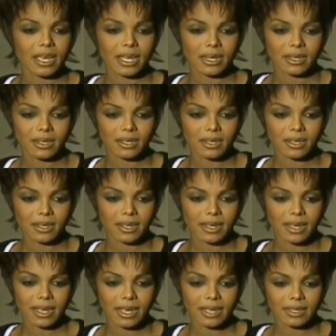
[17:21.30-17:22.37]

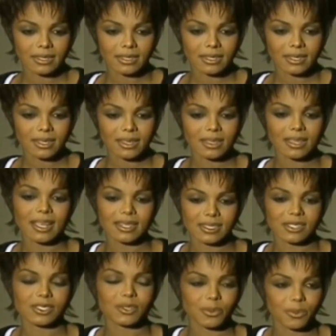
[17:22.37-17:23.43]
and that
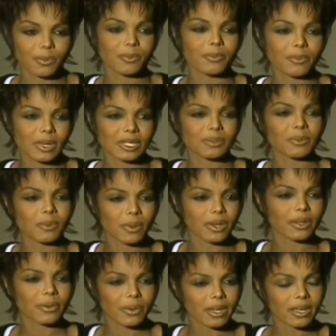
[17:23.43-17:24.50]
just makes me
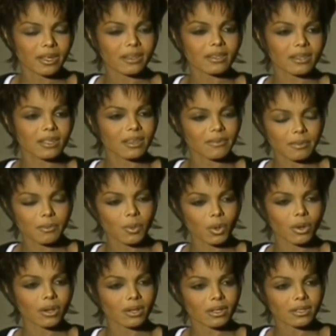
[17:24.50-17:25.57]
want to create even
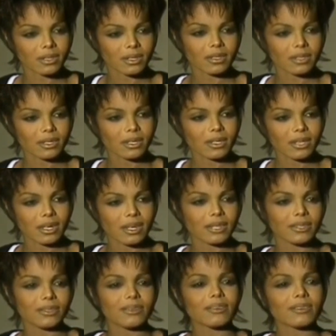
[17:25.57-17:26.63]
more.
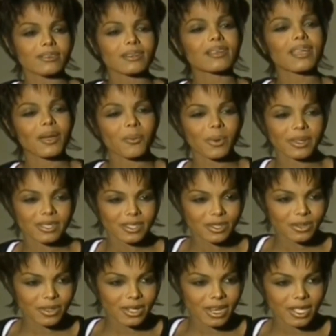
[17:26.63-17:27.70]
And can't wait to
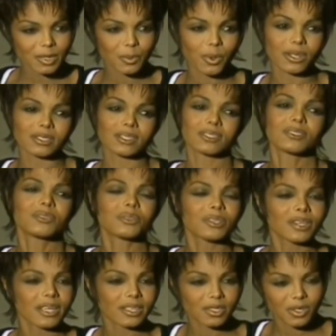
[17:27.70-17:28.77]
do the next project, and do
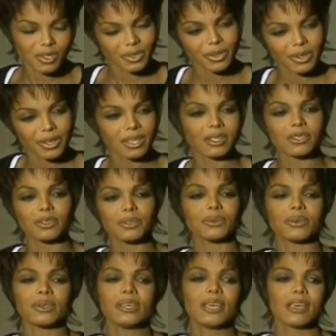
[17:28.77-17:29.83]
the next tour, and then do
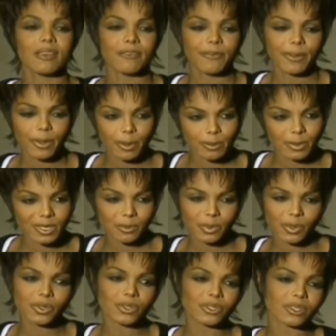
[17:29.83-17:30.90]
films and
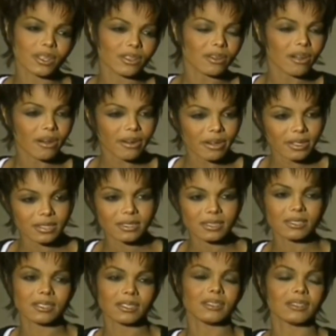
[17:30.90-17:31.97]
produce other
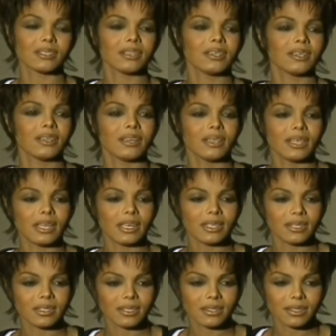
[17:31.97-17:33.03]
artists,
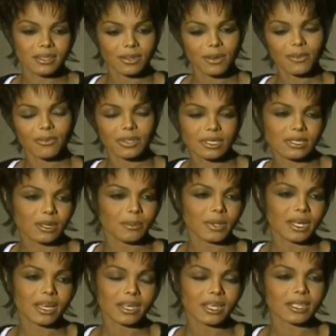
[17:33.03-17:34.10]
and hopefully
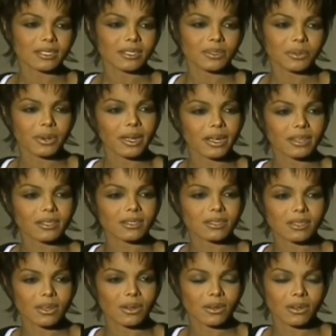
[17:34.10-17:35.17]
someday I'd like to direct.
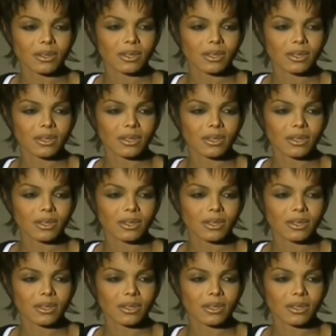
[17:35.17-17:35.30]
So